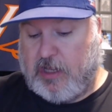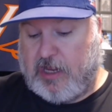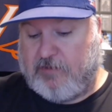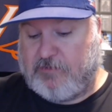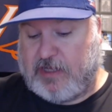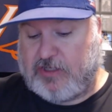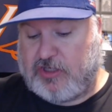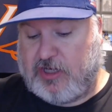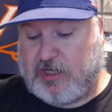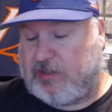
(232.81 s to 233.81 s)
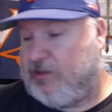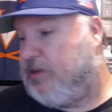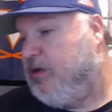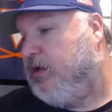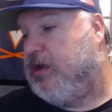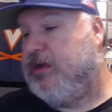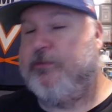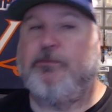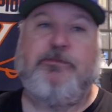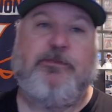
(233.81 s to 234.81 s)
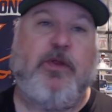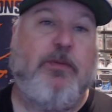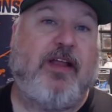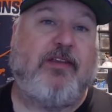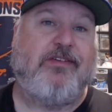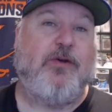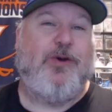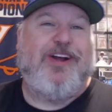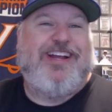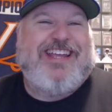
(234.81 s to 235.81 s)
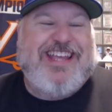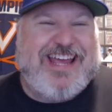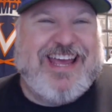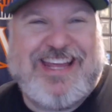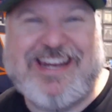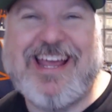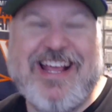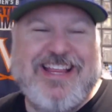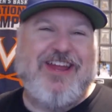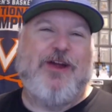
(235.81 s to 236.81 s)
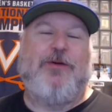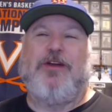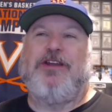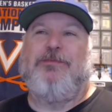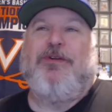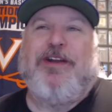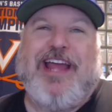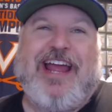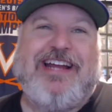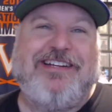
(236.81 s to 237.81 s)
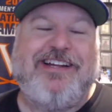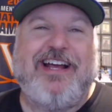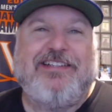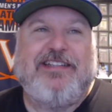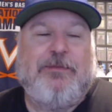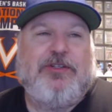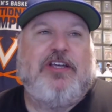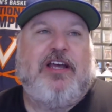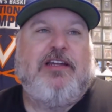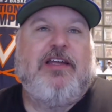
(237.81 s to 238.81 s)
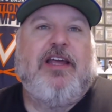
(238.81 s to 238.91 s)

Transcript: I have not checked the Mets score yet. They're winning pretty handy last time I checked.